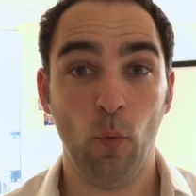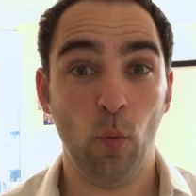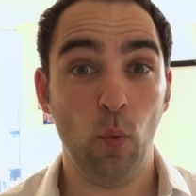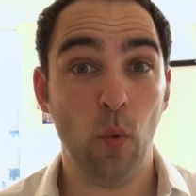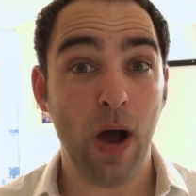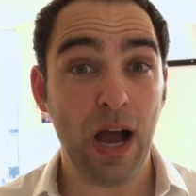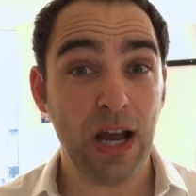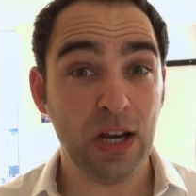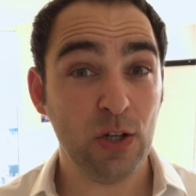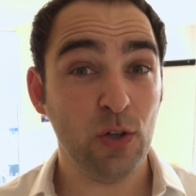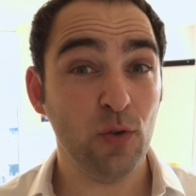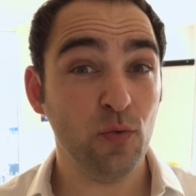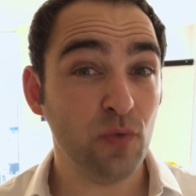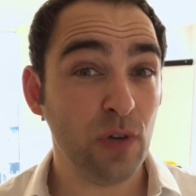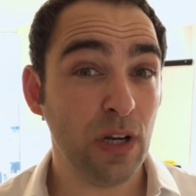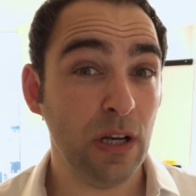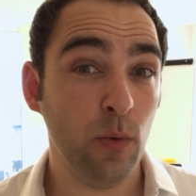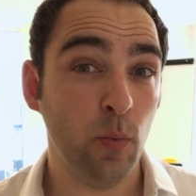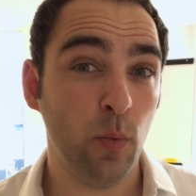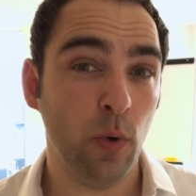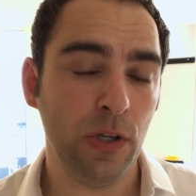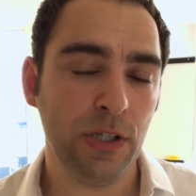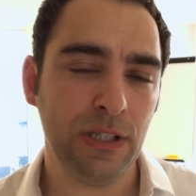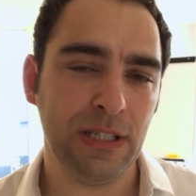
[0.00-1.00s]
Why do you really
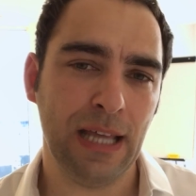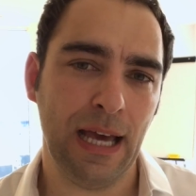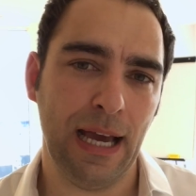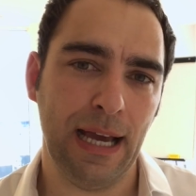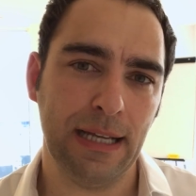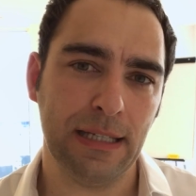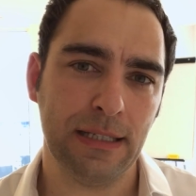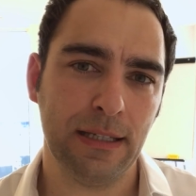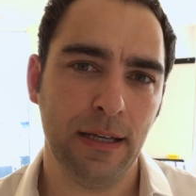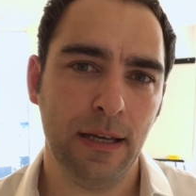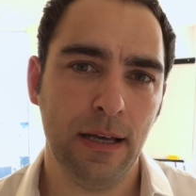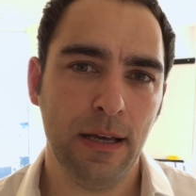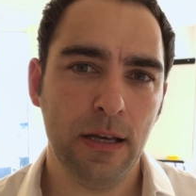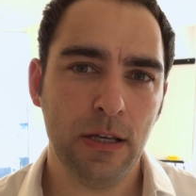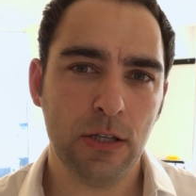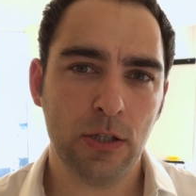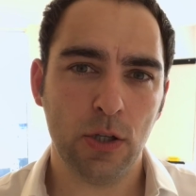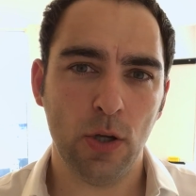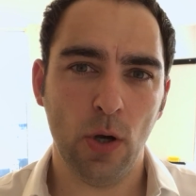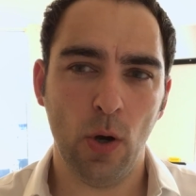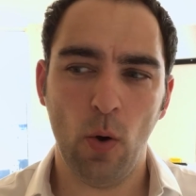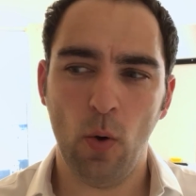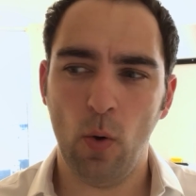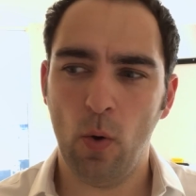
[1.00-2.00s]
want that?
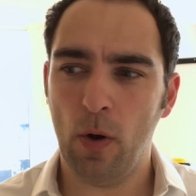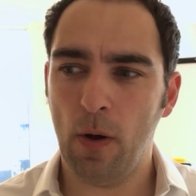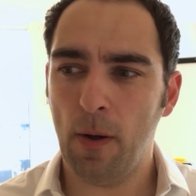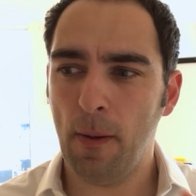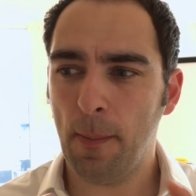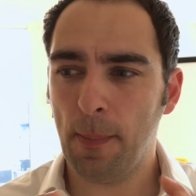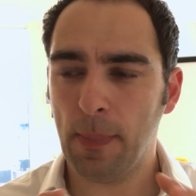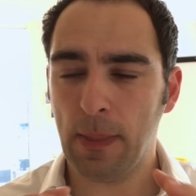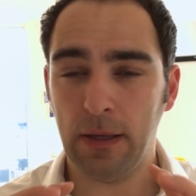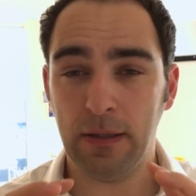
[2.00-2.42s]
So